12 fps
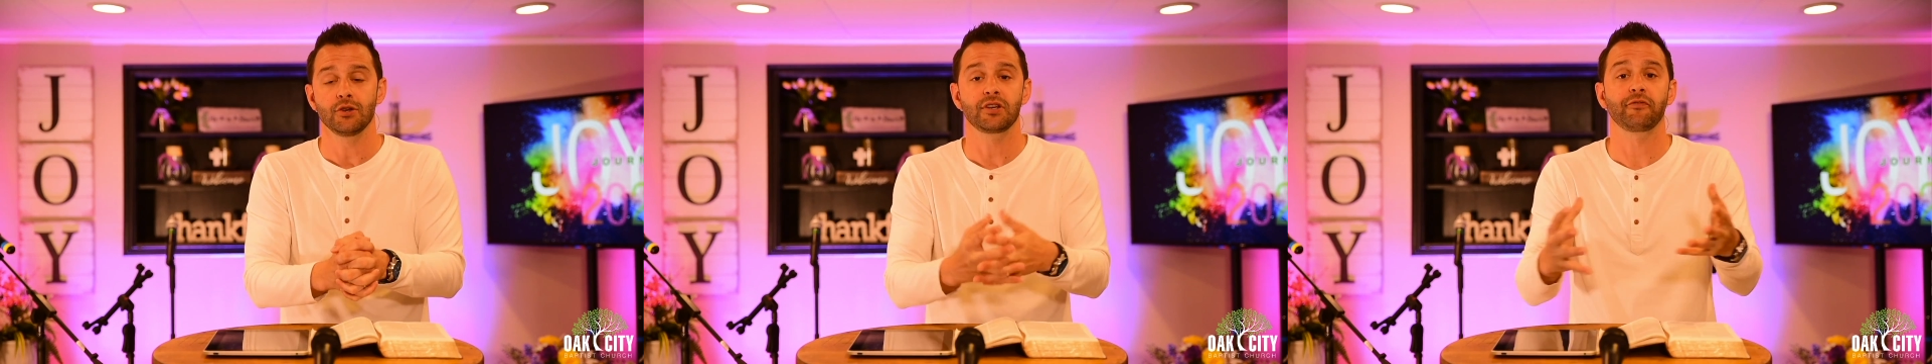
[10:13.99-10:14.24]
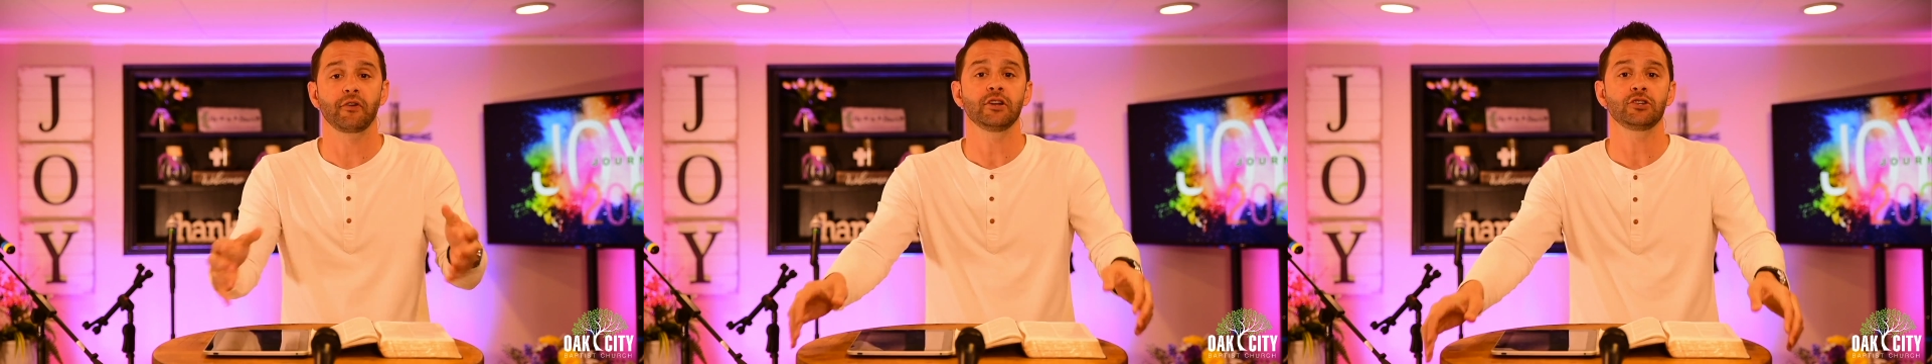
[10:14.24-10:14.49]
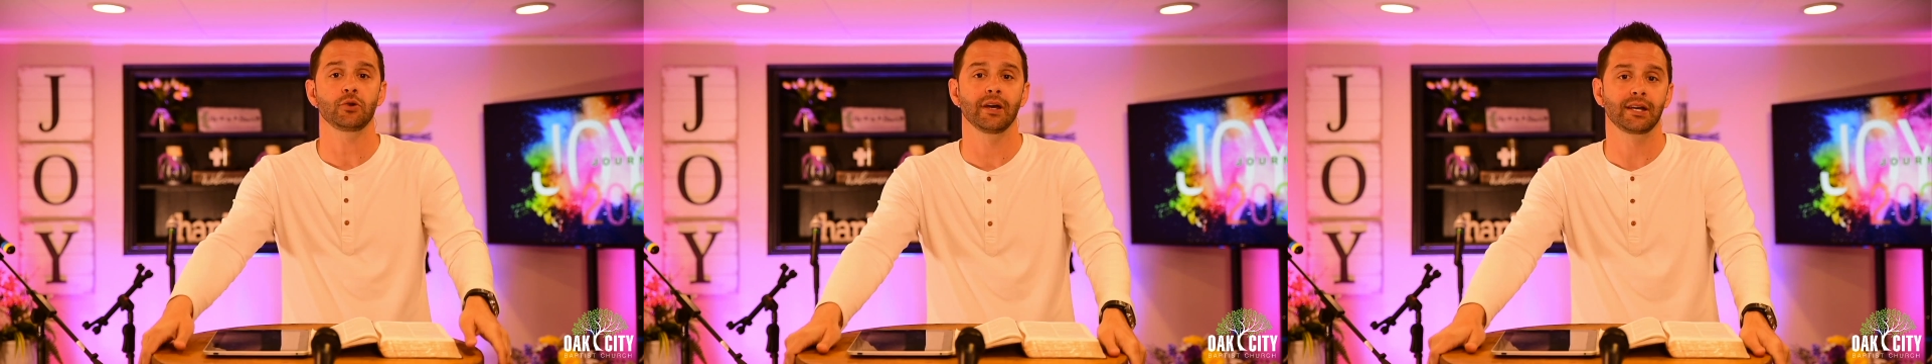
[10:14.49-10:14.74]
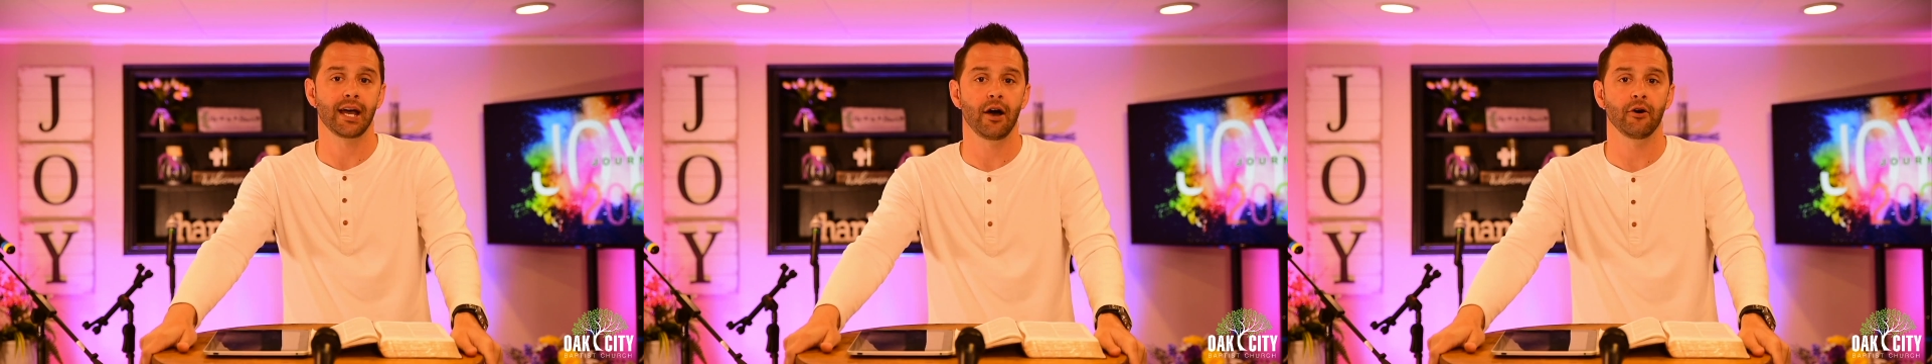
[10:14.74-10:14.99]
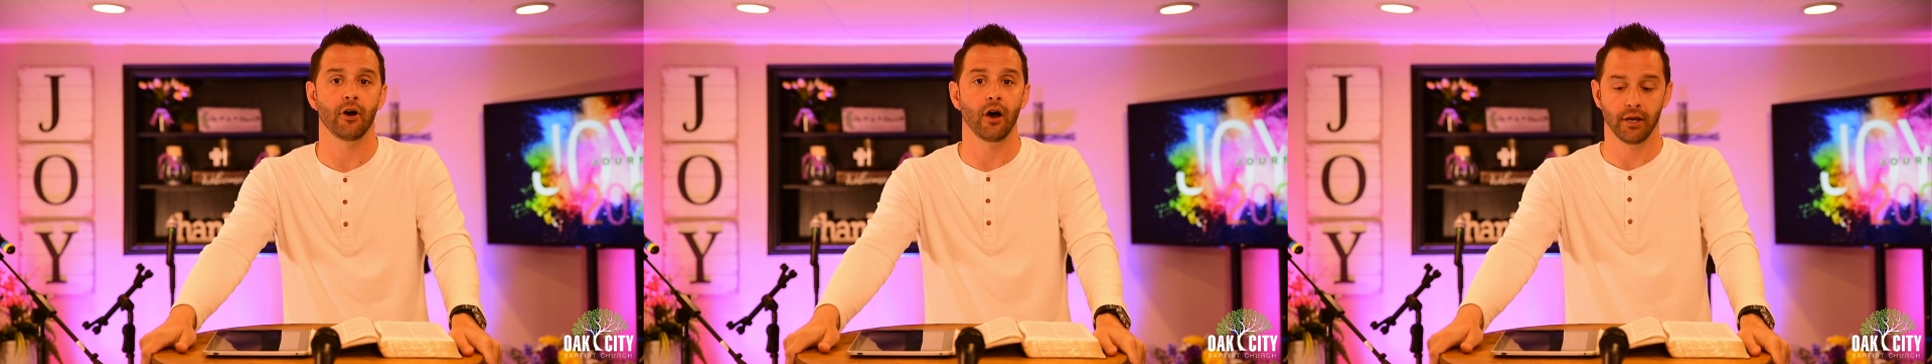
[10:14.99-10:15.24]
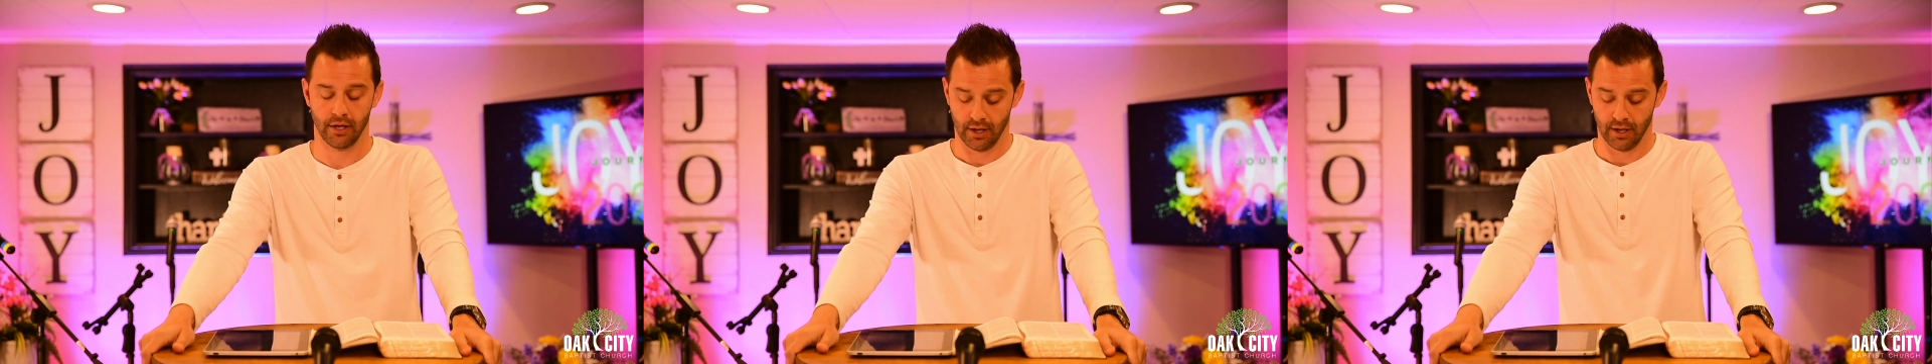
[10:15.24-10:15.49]
You see, friends you can count
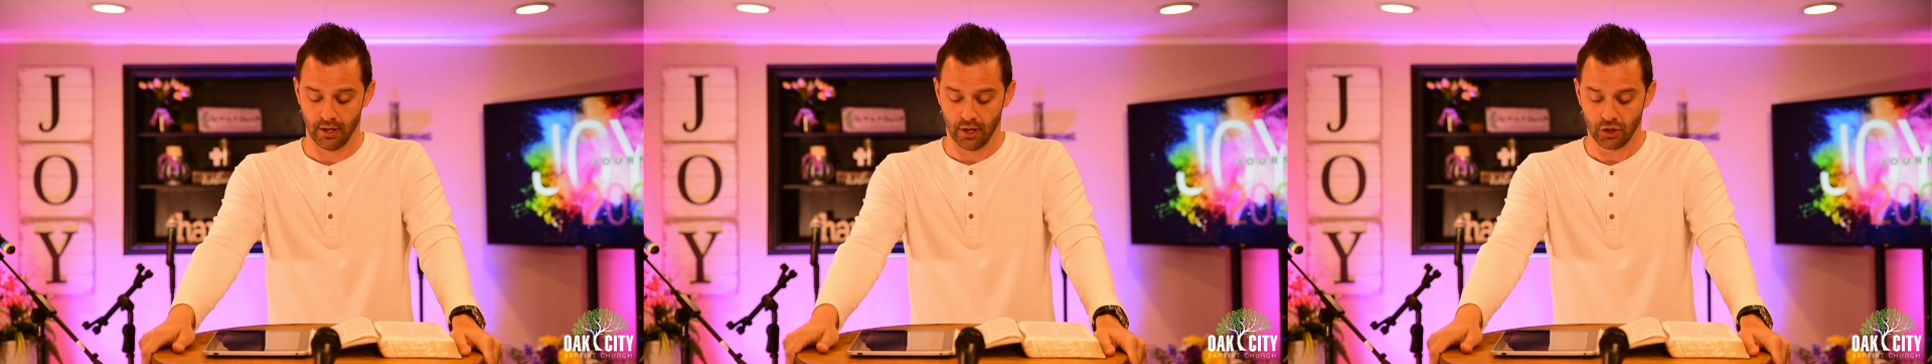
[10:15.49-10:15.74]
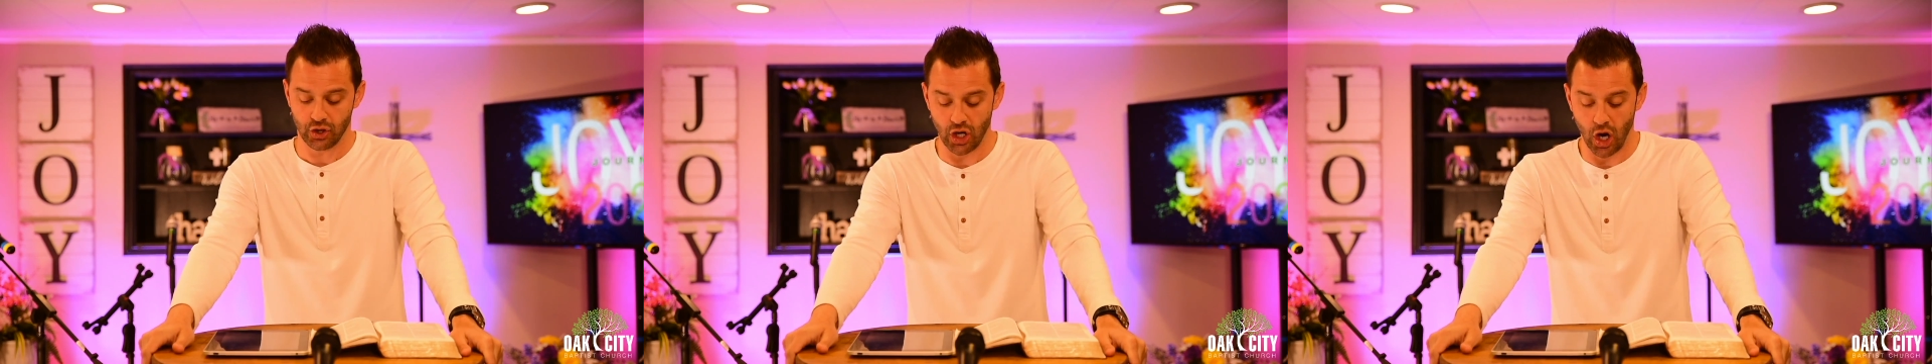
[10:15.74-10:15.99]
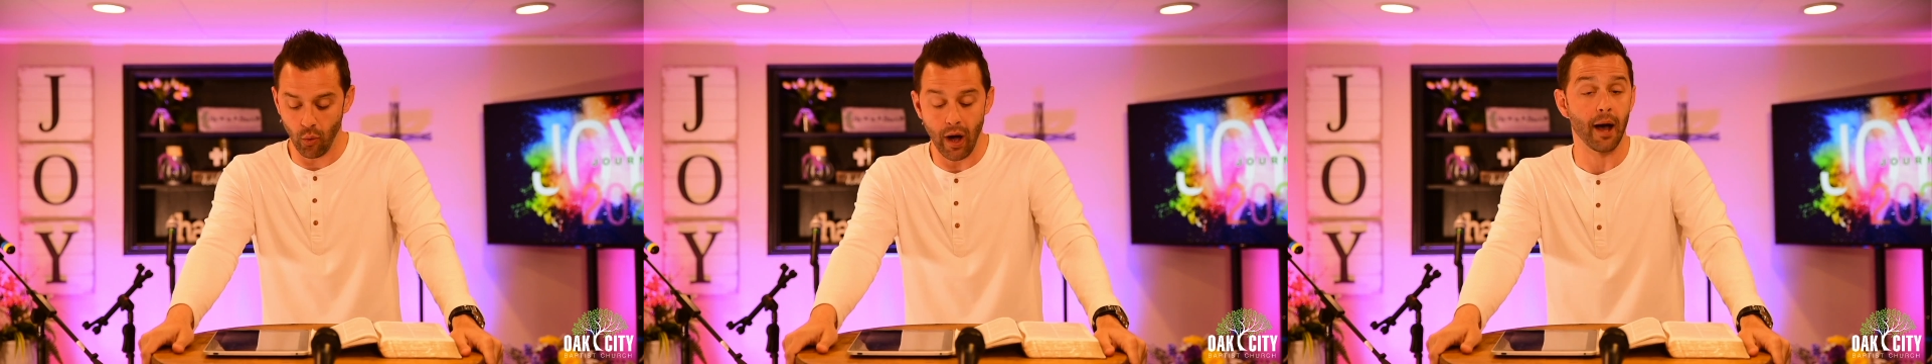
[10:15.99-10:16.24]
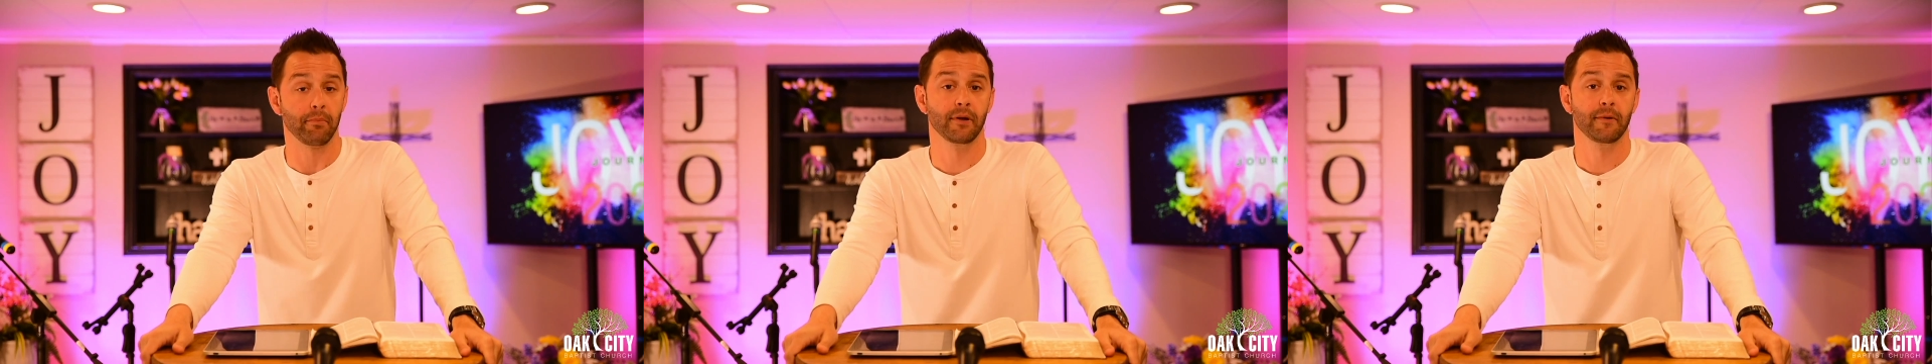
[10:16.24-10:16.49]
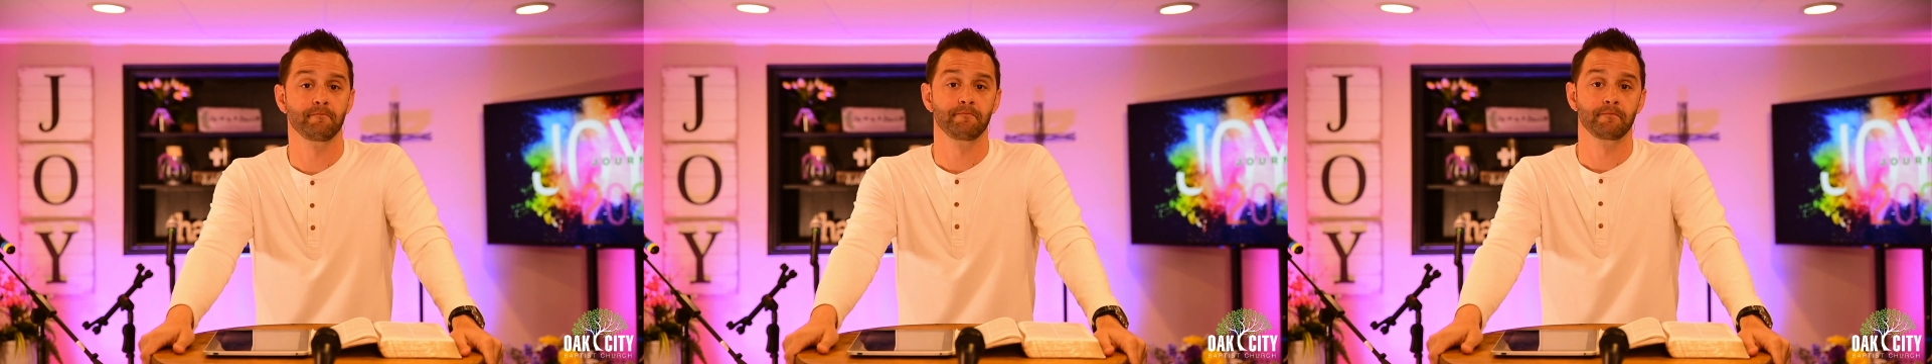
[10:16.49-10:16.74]
on show up,